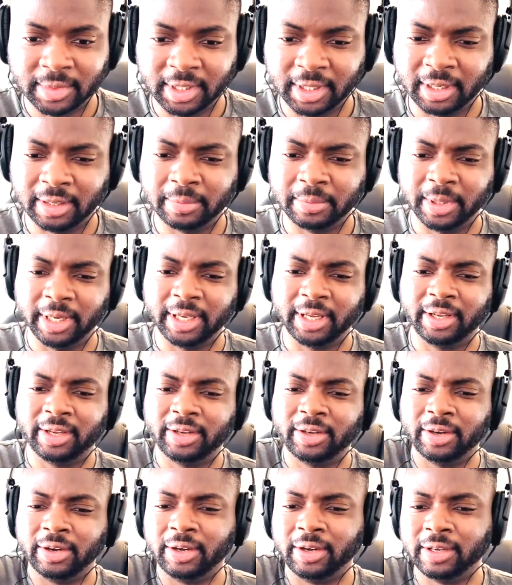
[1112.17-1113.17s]
Oh my
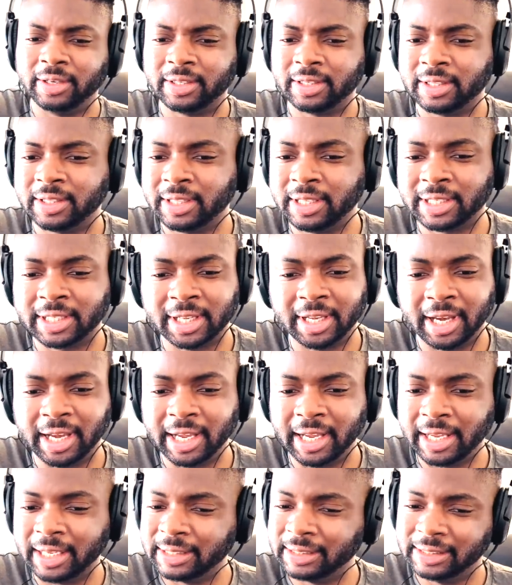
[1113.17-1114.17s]
god, this
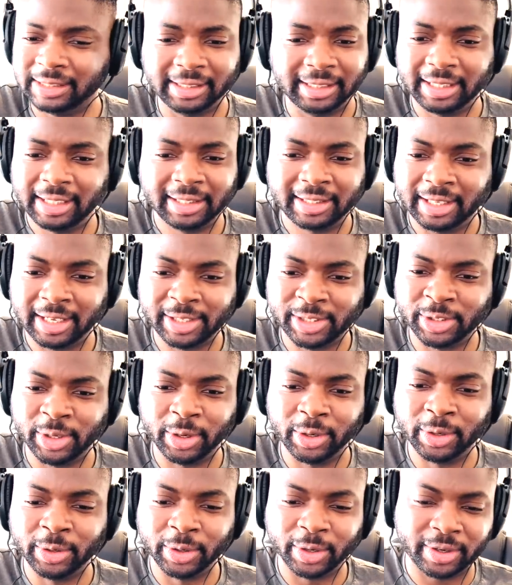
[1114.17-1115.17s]
guy does
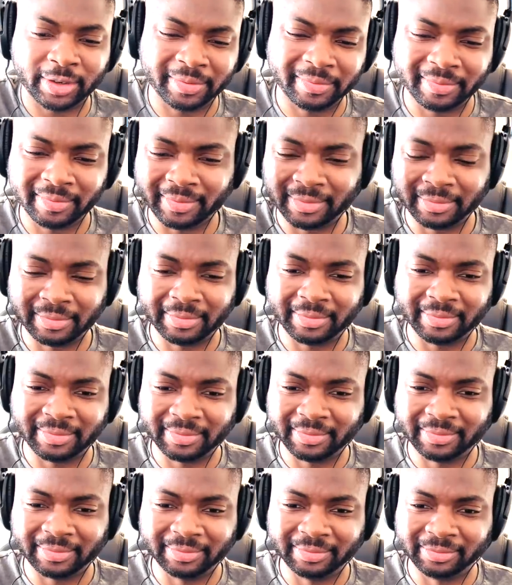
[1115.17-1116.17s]
not look
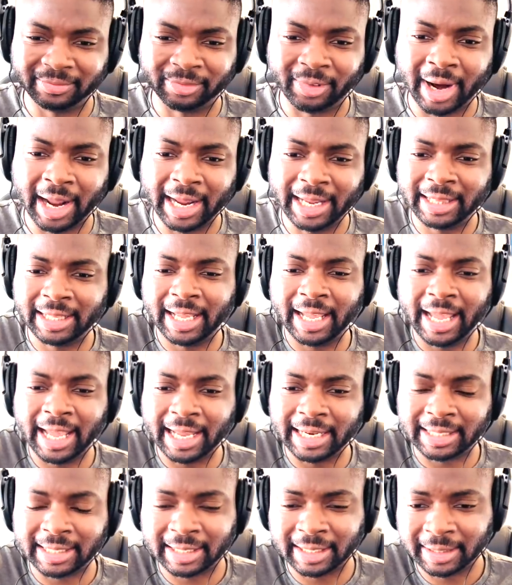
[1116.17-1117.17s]
right in the
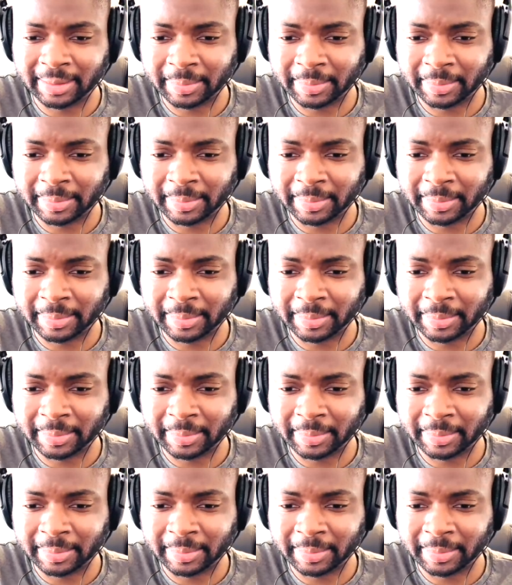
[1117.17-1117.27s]
head.